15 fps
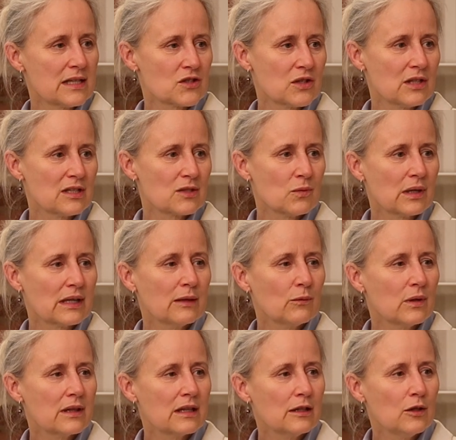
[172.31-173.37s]
question is
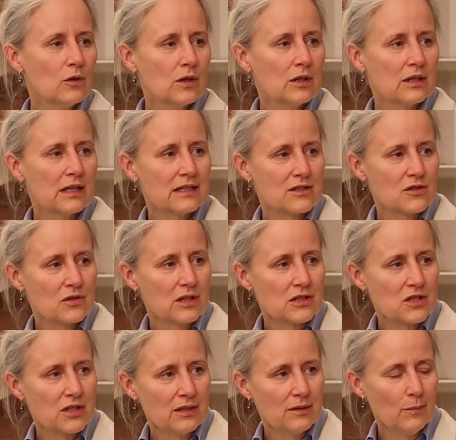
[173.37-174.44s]
working with the local
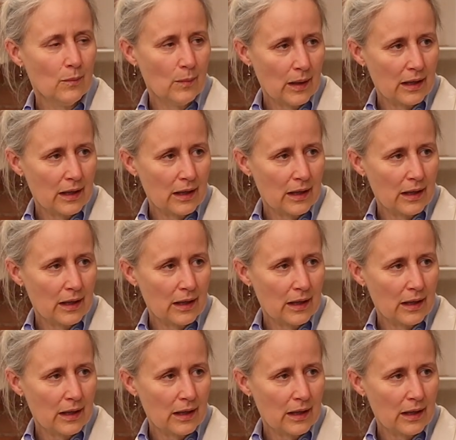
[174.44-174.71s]
construction